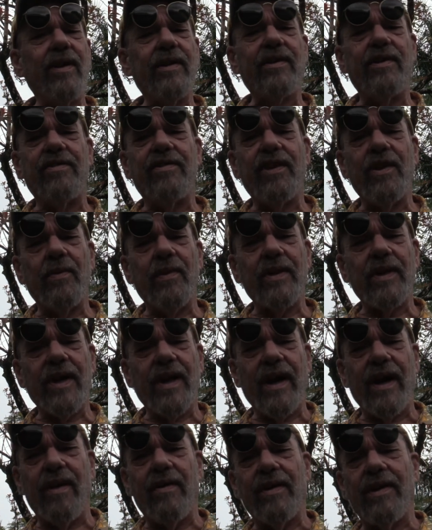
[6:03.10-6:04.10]
looked to see what the
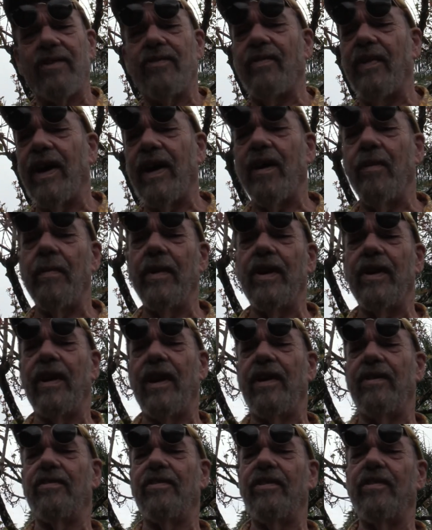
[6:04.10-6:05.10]
county's
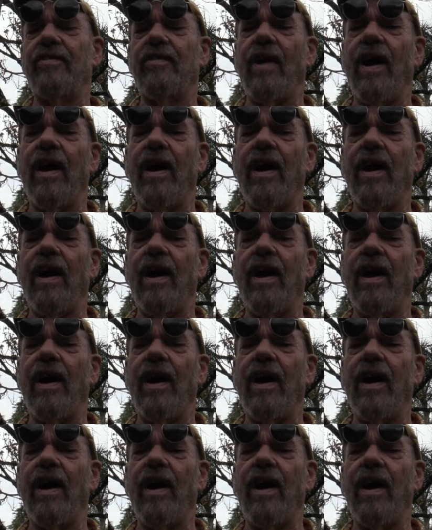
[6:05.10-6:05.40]
recommendations